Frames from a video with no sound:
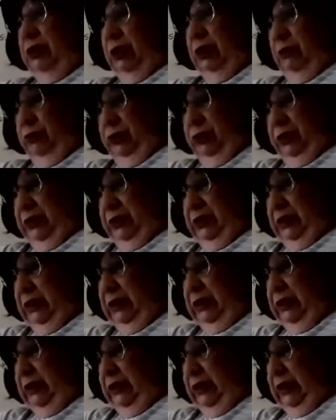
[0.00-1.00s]
number
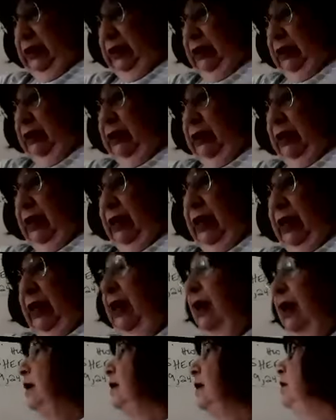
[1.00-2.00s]
16,
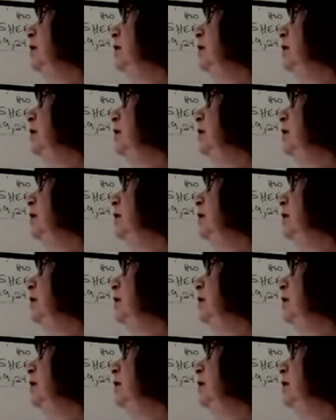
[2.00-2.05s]
and it